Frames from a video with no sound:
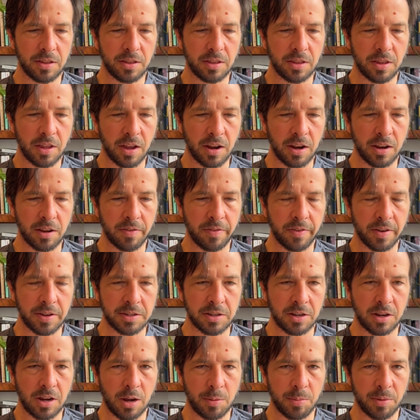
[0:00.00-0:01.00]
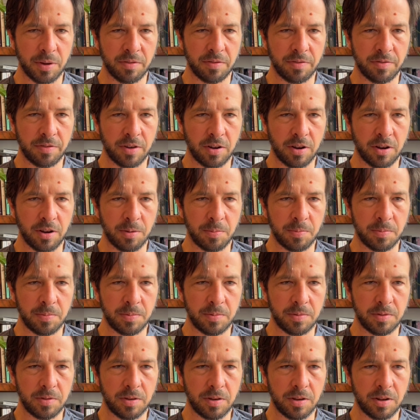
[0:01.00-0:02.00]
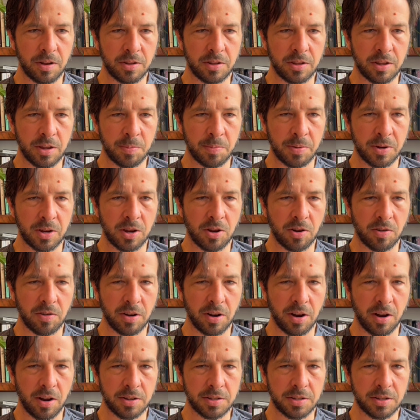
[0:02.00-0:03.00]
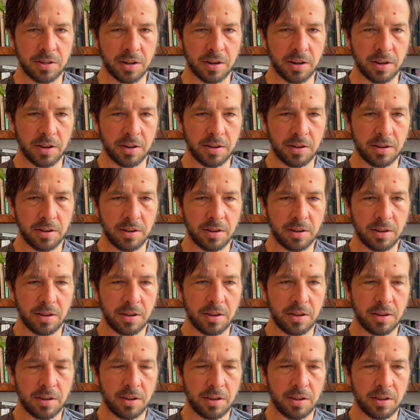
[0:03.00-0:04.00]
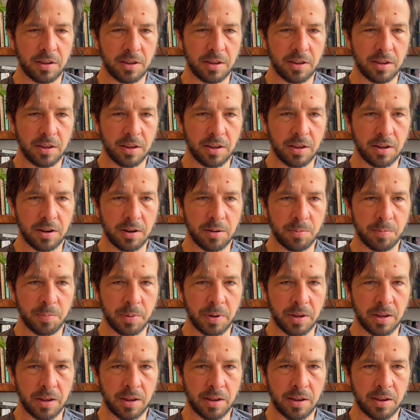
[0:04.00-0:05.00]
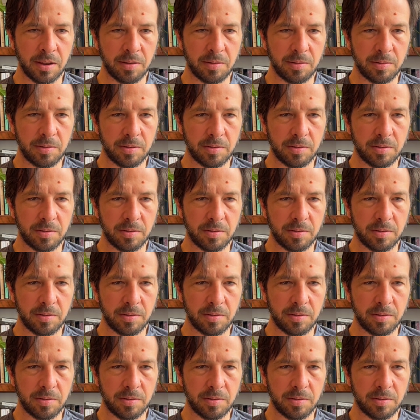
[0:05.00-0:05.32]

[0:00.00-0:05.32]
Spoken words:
that if it's coming from a deep curiosity, it'll be